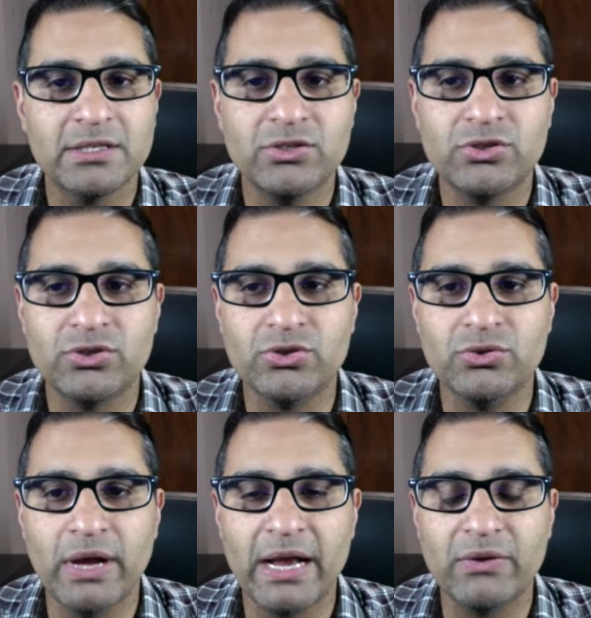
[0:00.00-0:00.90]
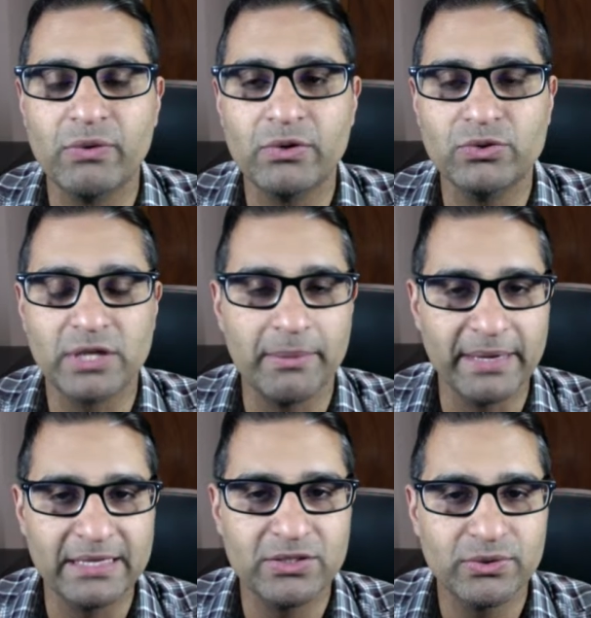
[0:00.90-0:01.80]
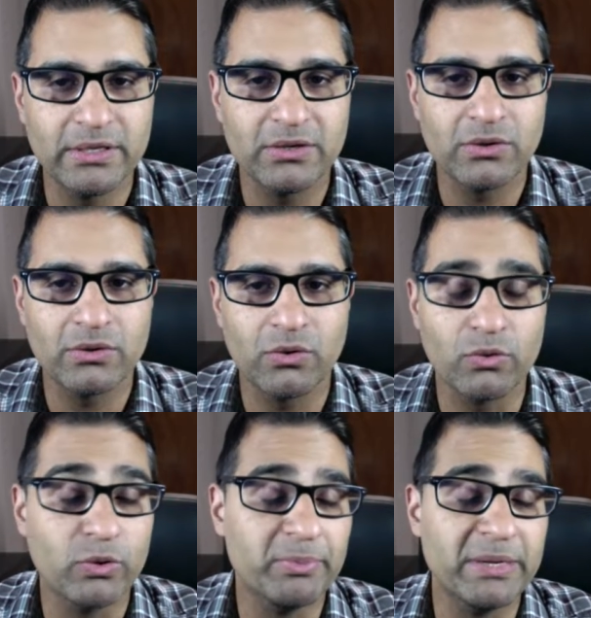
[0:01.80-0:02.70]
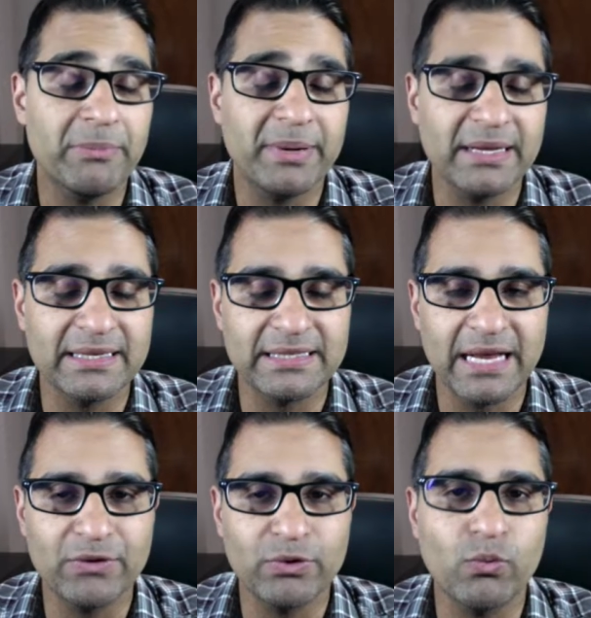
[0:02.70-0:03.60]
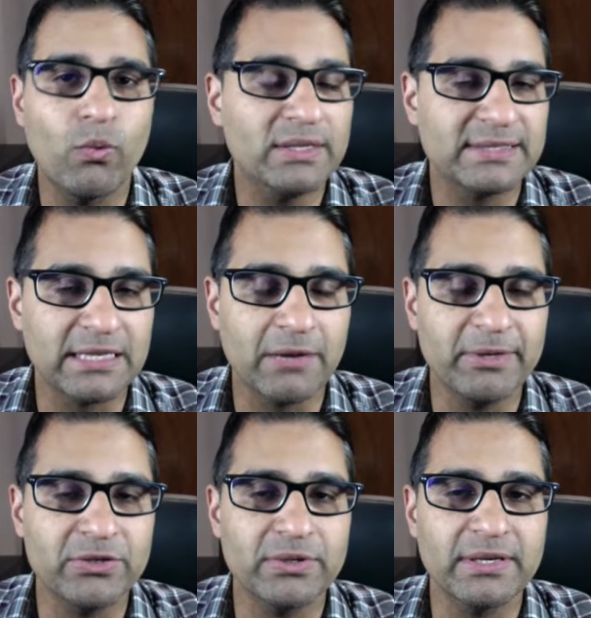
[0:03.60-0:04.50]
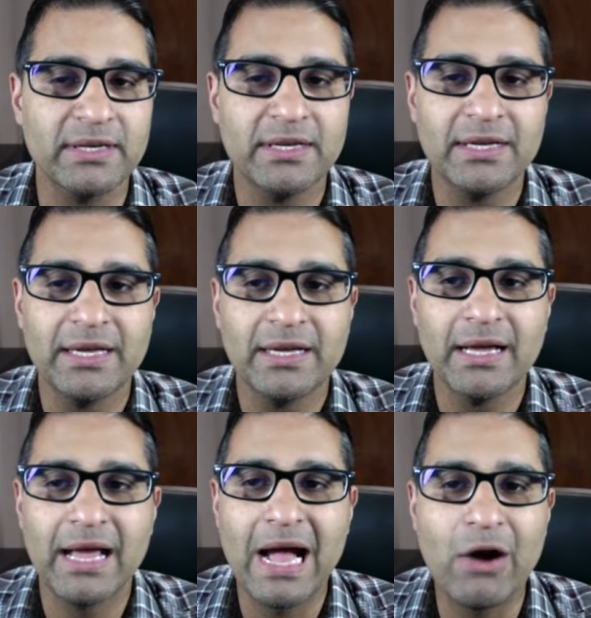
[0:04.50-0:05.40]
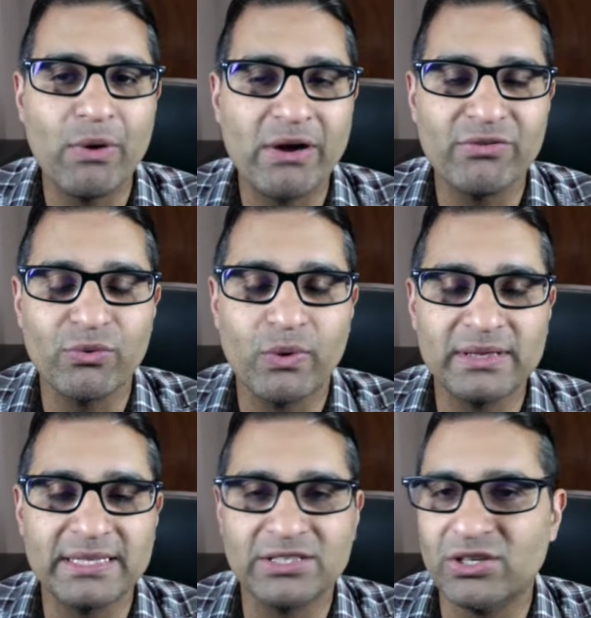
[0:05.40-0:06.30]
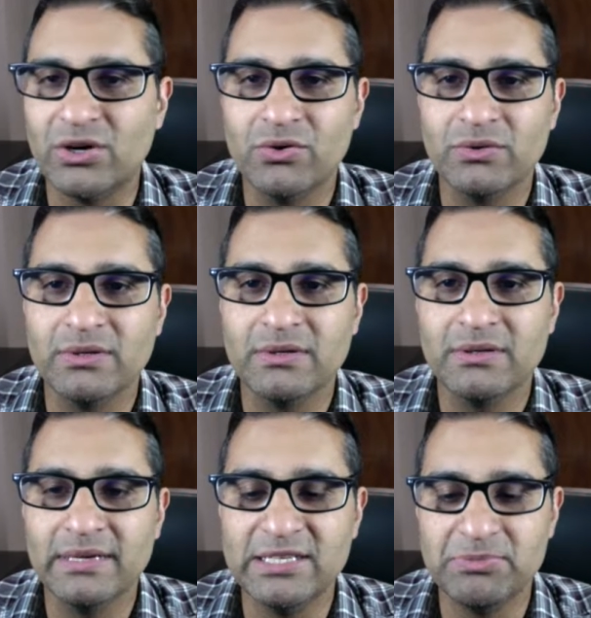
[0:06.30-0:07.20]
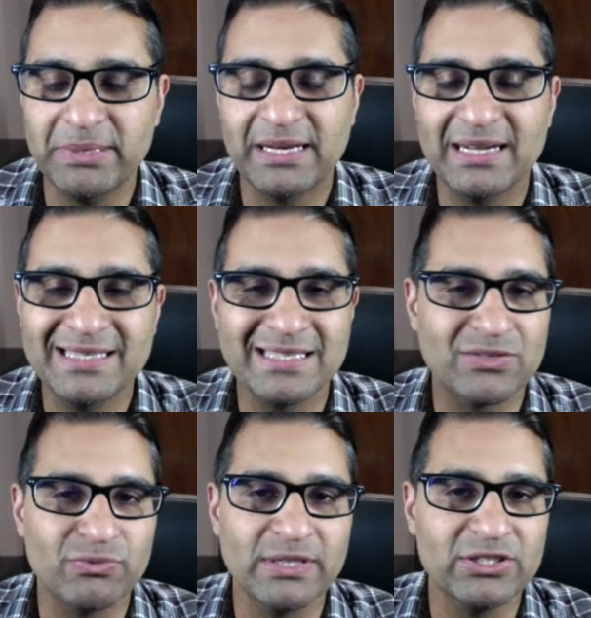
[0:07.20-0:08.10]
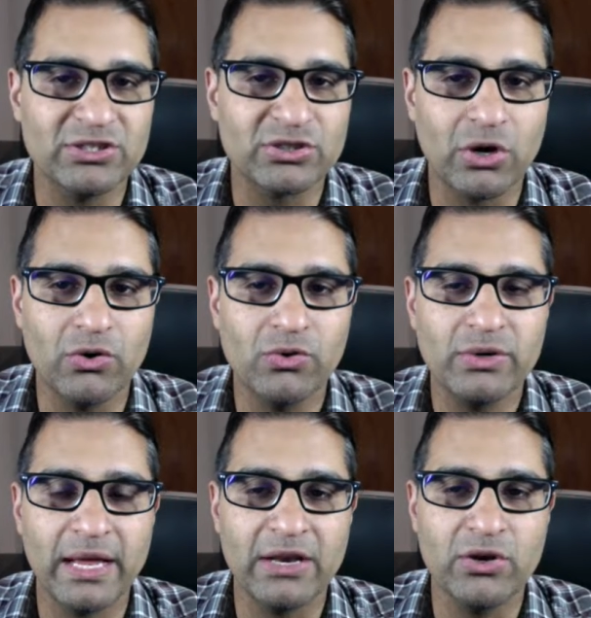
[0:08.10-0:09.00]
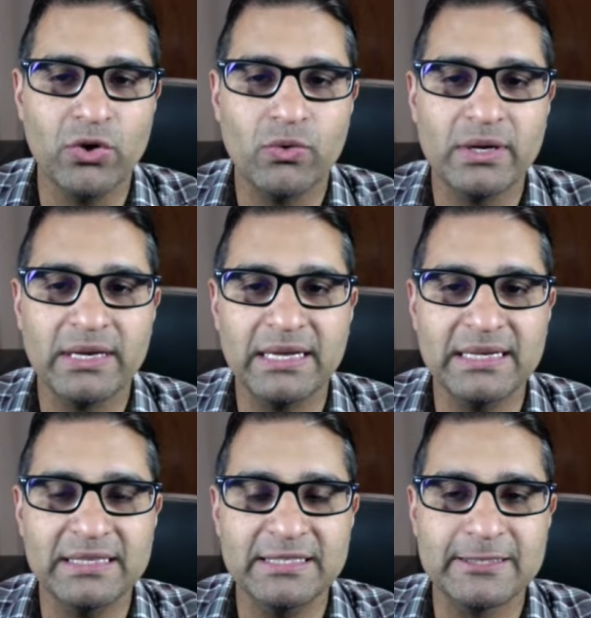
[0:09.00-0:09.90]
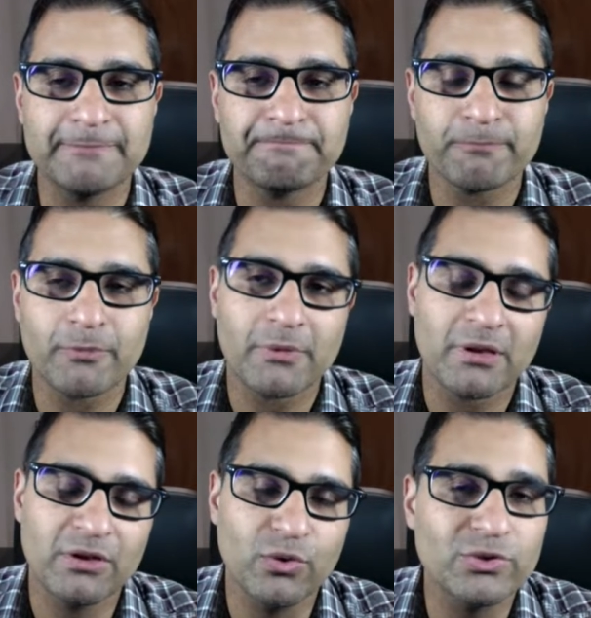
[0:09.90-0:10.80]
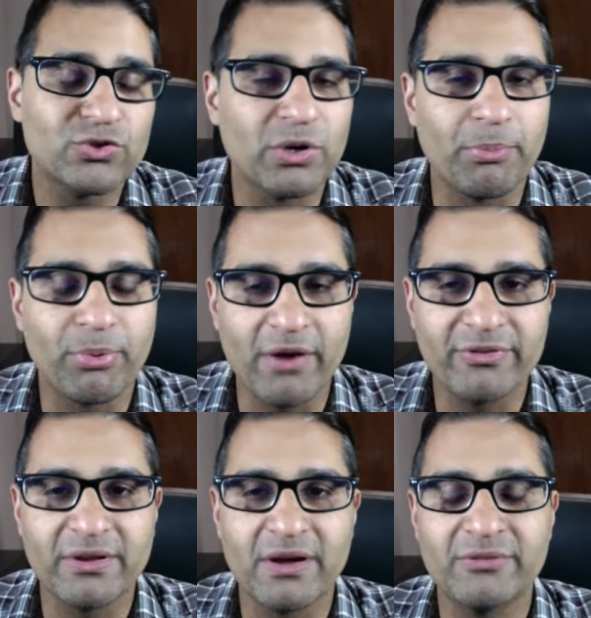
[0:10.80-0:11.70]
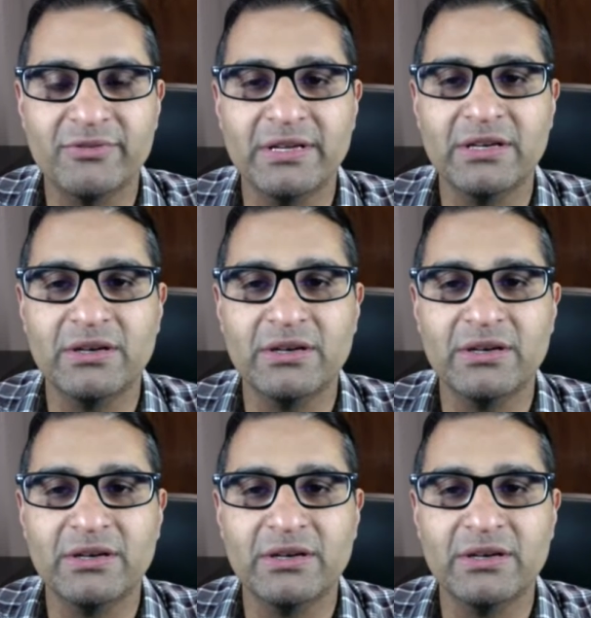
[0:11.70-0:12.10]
to anyone who's coming into it, or would be appealing to anyone who wants to come into it. However, one thing to note is because it's really just code and no one's trying to profit off of it